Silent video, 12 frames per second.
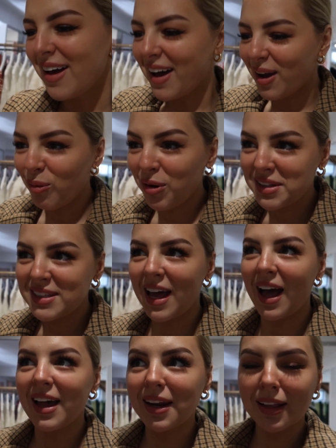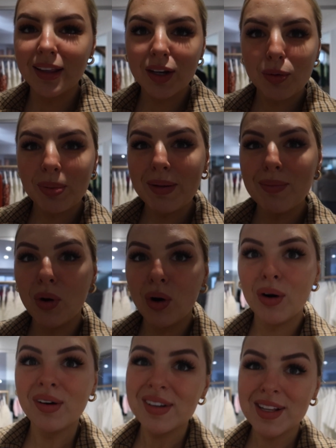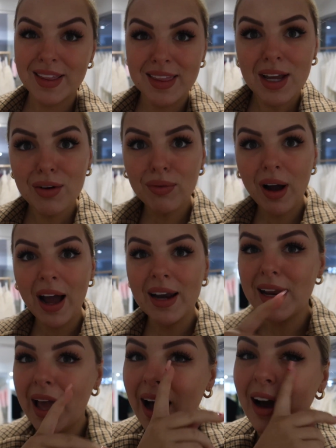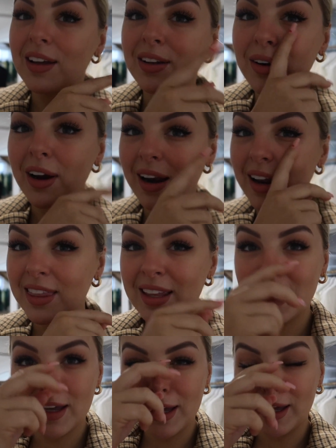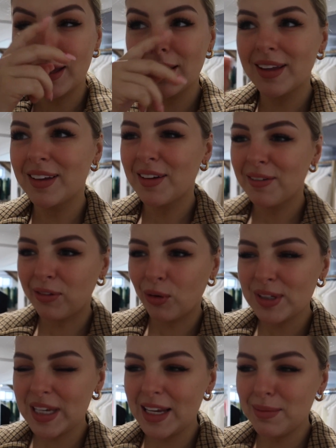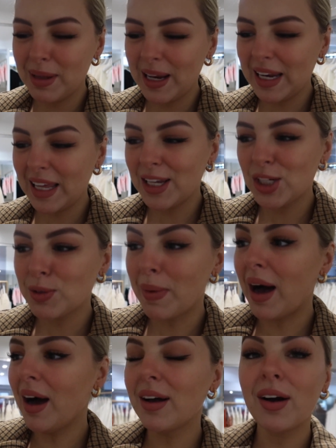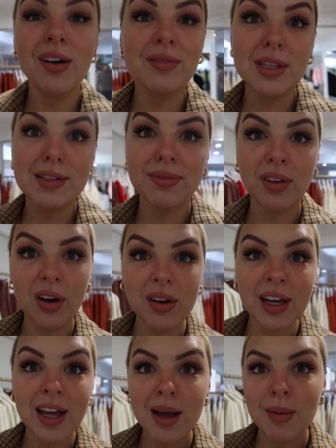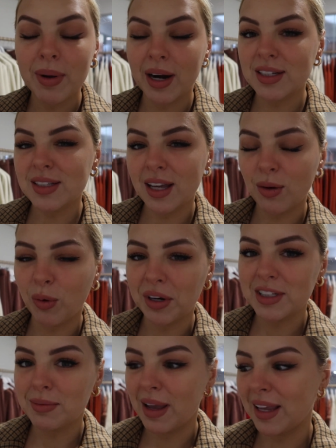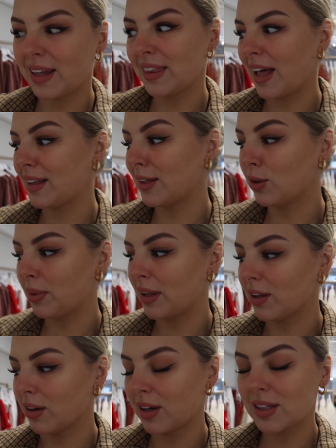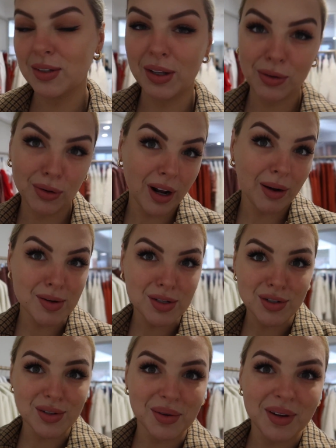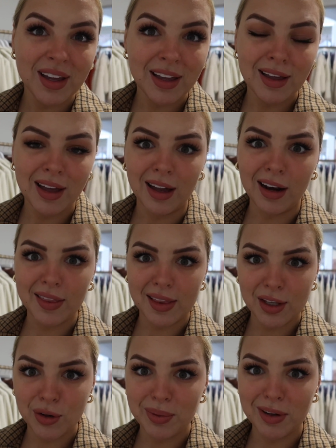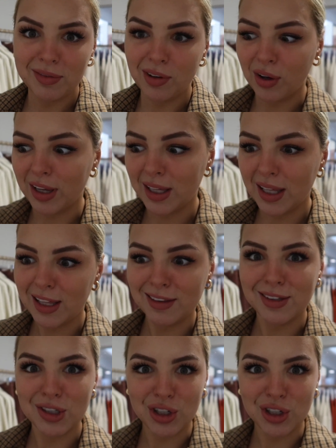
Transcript: I wanted to add a little bit more because I think right now you're at the 14-minute-ish mark of this vlog, but I just like wanted to make it that little bit longer, so I thought I would do another little bit of vlogging in the